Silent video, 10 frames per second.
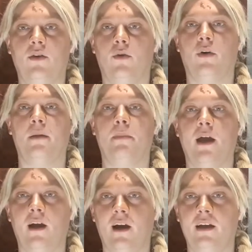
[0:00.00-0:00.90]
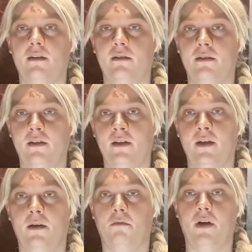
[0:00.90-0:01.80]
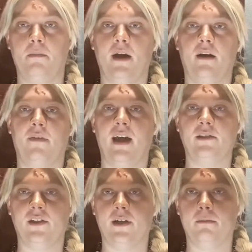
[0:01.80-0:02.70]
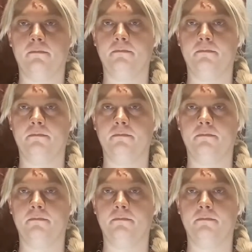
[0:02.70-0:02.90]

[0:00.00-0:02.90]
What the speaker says: or repair it faster.